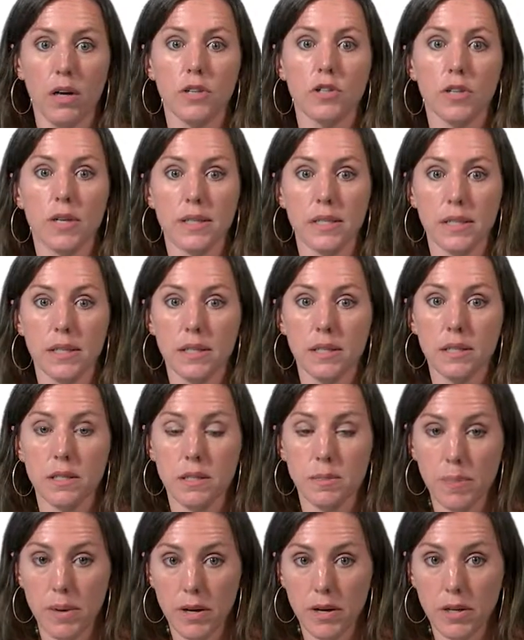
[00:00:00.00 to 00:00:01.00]
addressing
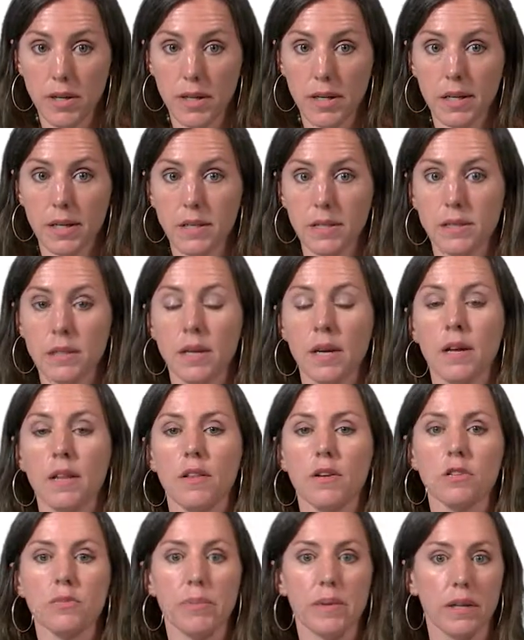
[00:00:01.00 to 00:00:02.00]
disparities.
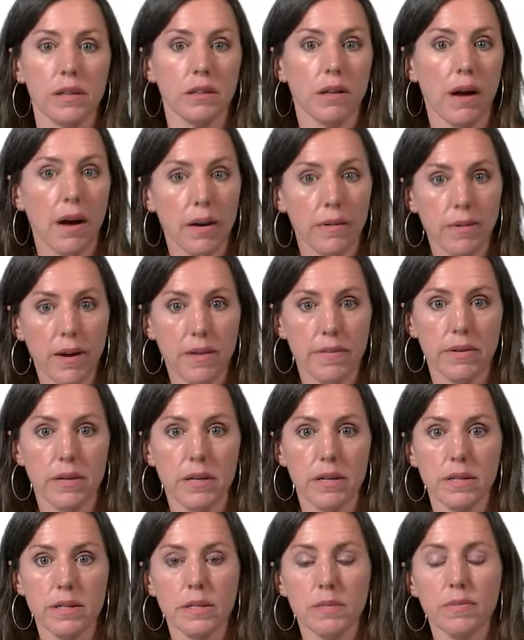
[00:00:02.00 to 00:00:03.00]
There's been a lot of
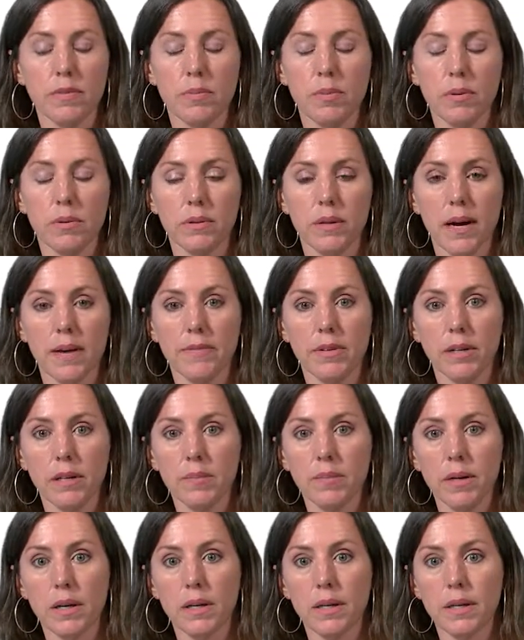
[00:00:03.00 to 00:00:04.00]
evidence for both African
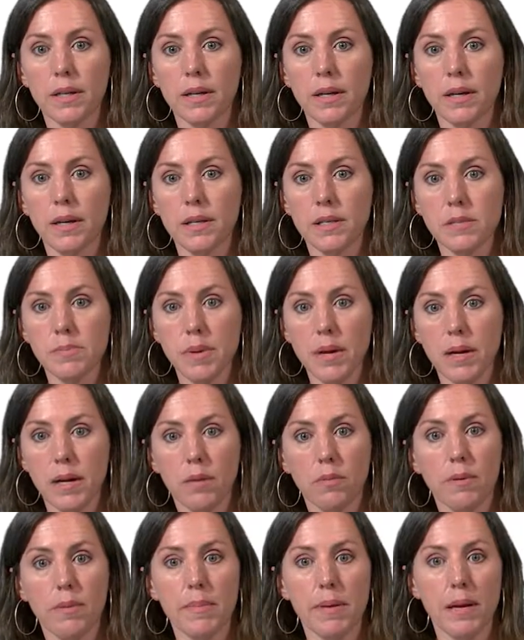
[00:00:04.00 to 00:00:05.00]
American and
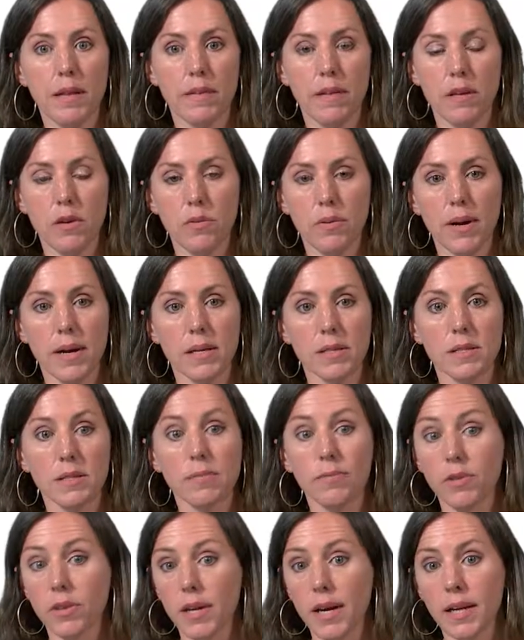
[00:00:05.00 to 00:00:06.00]
Hispanic women in the U.S.
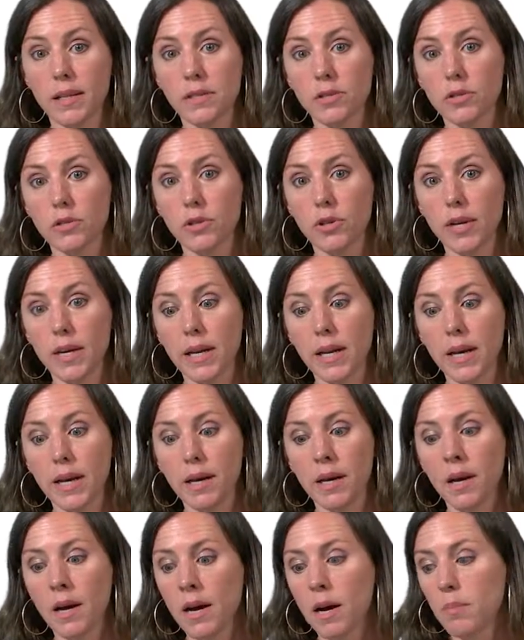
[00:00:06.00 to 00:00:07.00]
for cancer
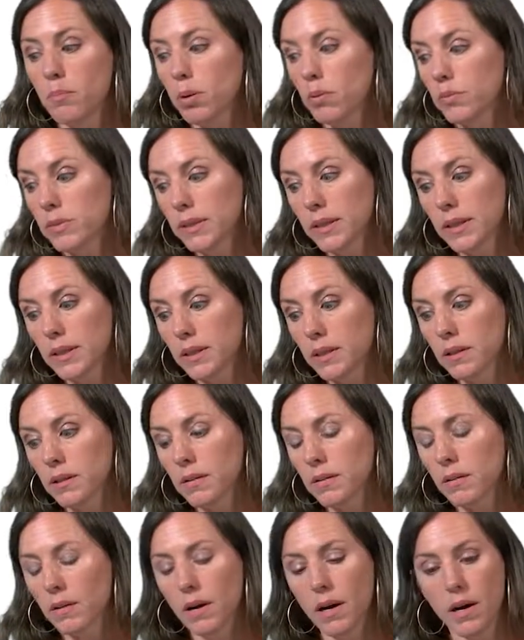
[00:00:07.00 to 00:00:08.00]
screening, but really
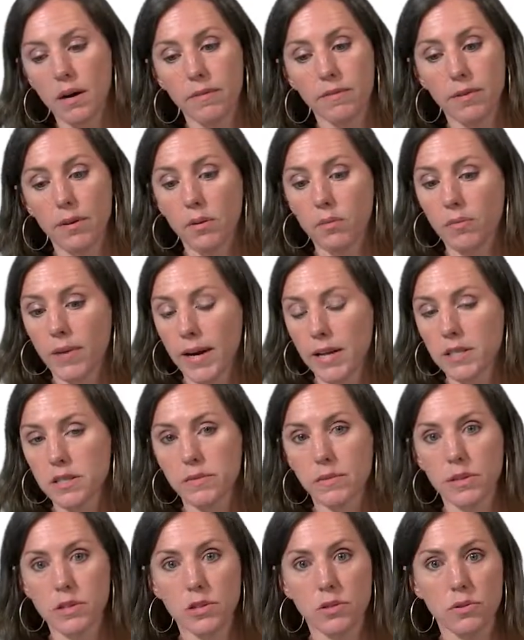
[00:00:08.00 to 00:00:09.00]
for a range
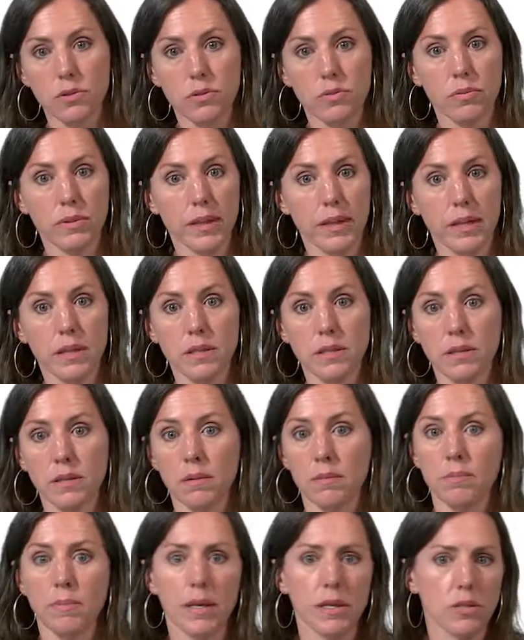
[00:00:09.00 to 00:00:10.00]
of issues related to
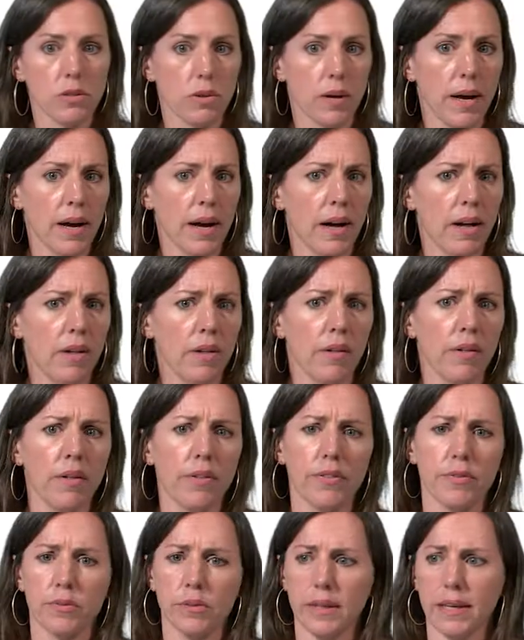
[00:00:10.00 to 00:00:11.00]
mental
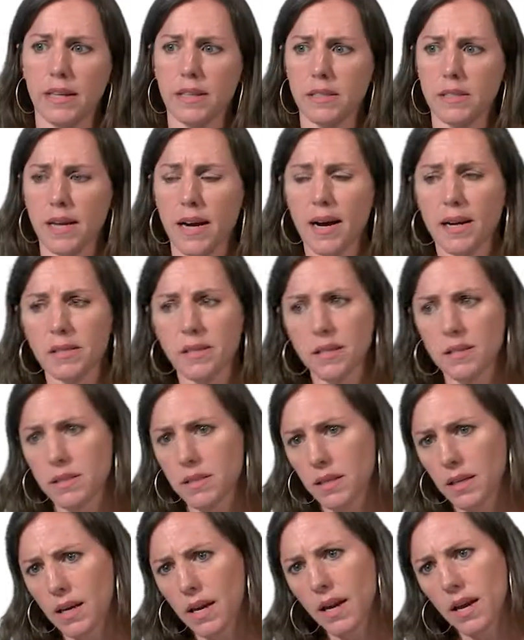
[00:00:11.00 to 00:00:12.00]
health, related to access
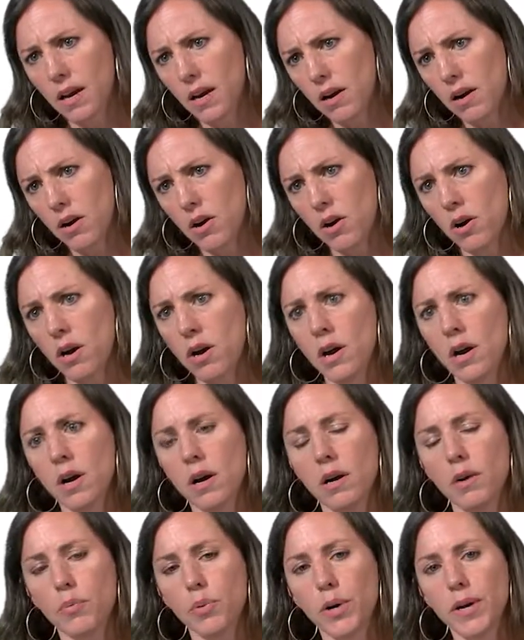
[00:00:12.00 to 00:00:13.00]
to care.
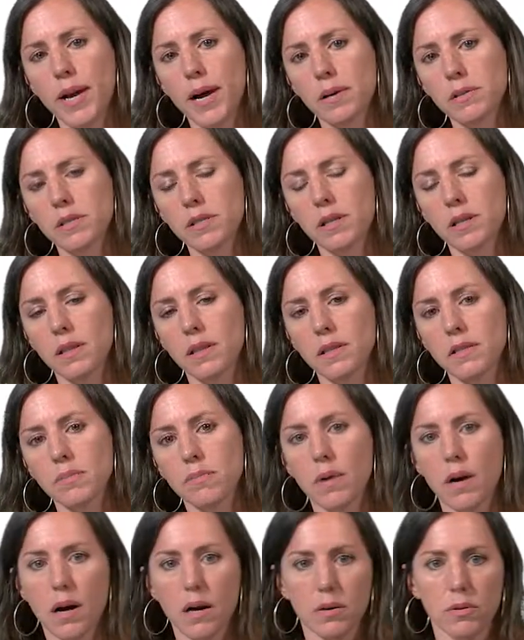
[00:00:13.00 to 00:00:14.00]
We're now seeing this
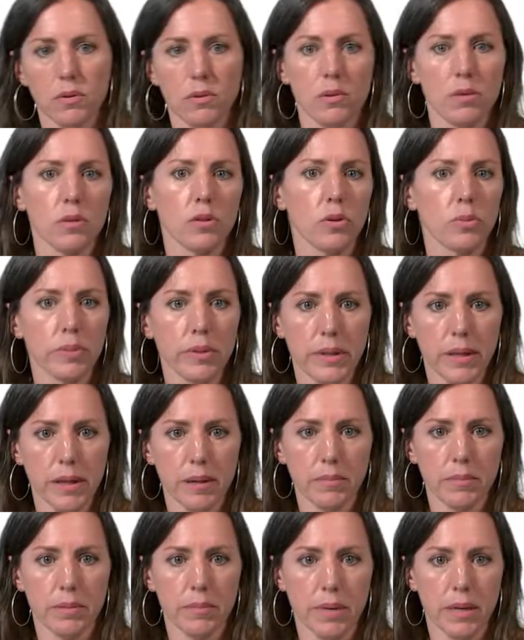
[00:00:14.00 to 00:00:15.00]
model globally
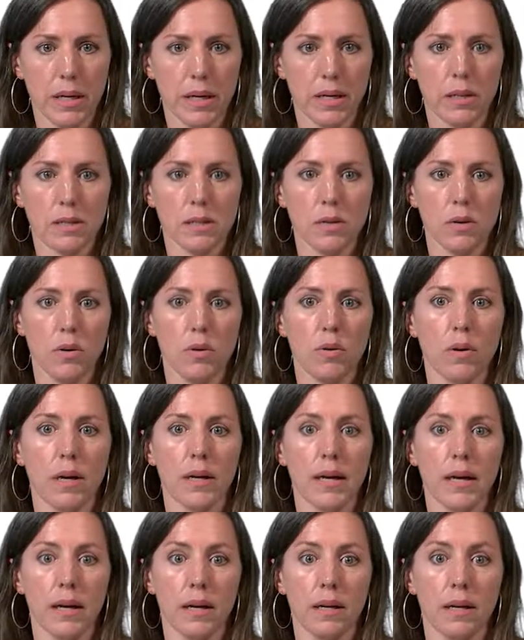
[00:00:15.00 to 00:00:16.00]
implemented. So
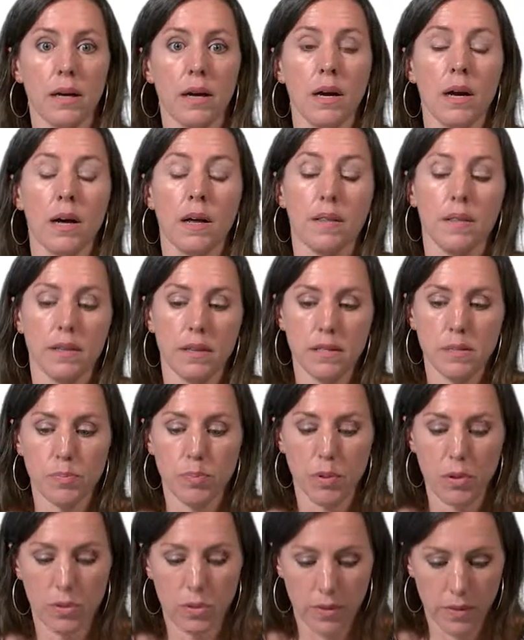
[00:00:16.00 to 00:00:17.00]
again, these
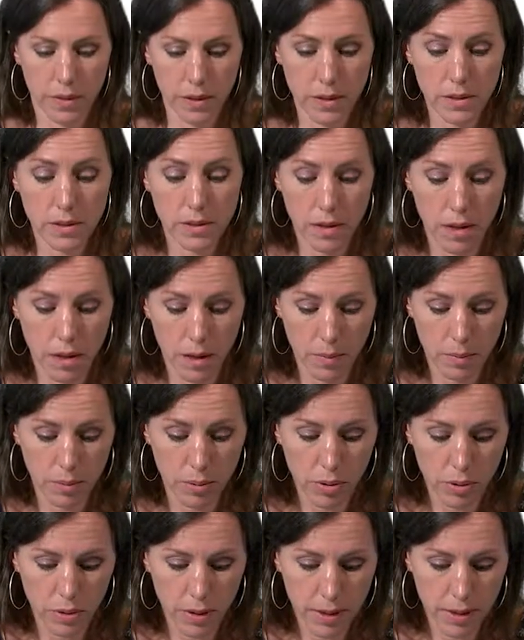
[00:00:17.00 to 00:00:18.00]

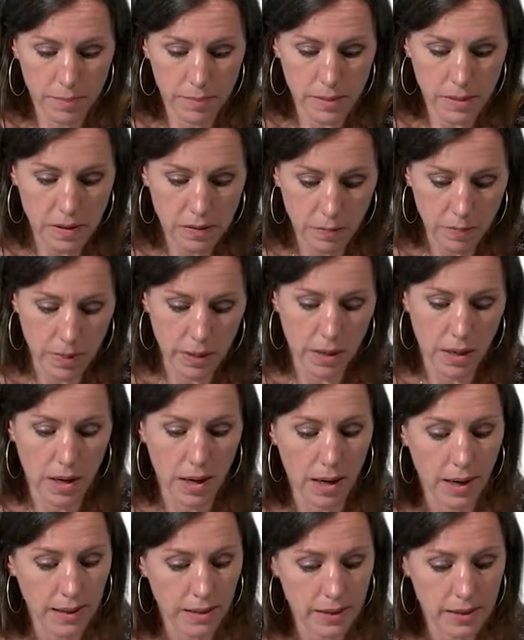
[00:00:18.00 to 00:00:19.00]
programs have been
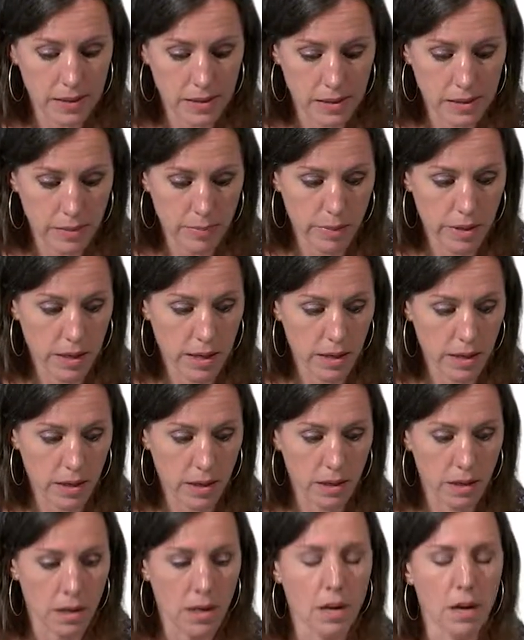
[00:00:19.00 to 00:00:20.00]
highly
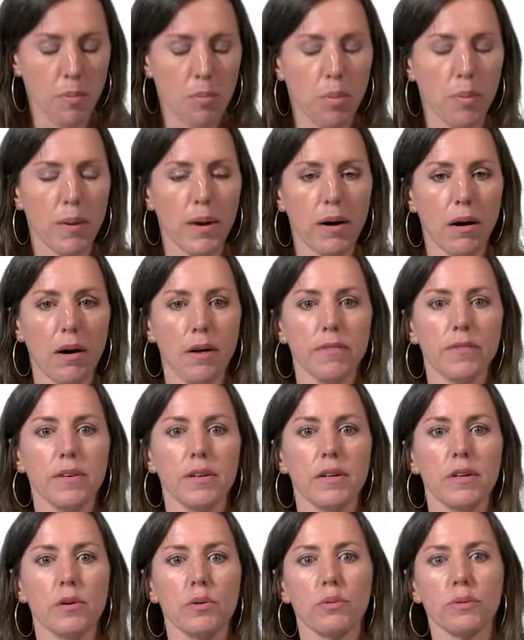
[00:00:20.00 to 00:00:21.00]
disseminated, but we
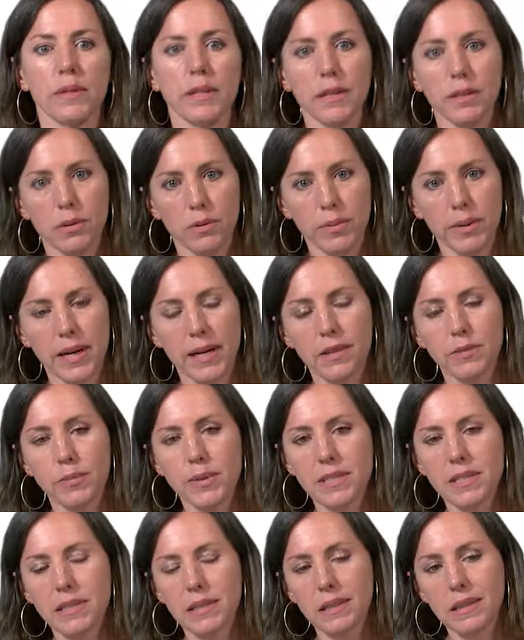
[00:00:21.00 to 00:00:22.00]
often know little. When I
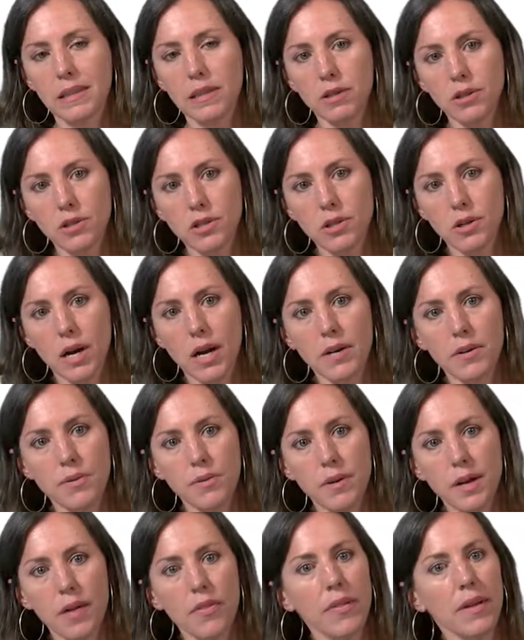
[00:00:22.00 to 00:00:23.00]
went to the literature, I knew
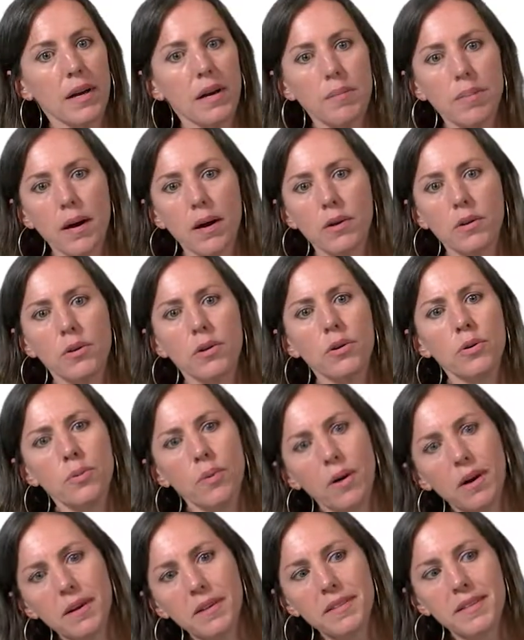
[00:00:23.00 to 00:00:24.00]
nothing about who
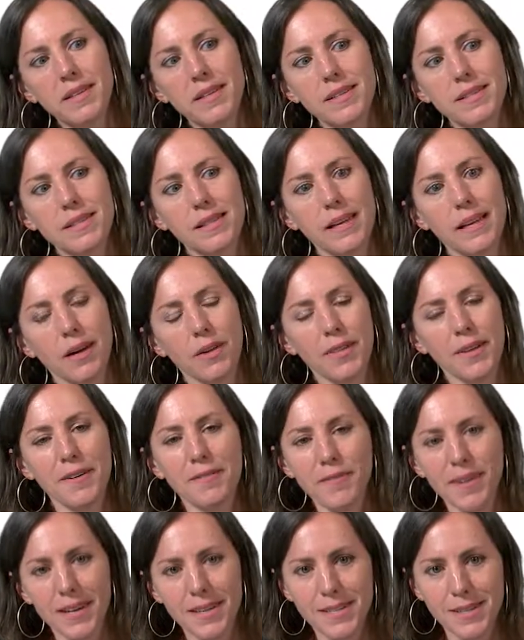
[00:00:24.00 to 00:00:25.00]
are these lay health
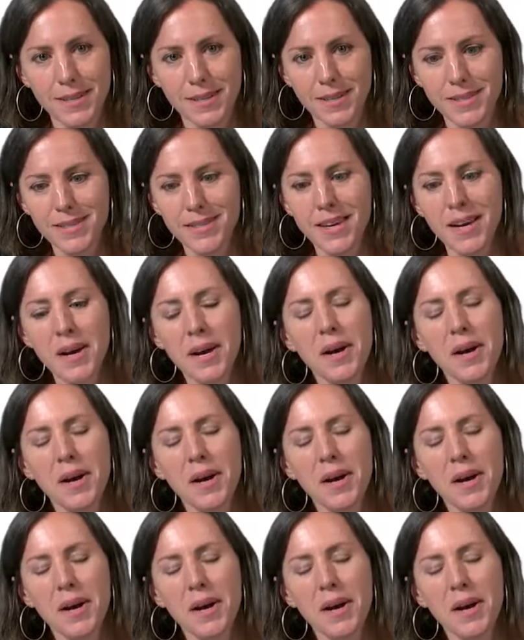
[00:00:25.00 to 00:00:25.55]
advisors.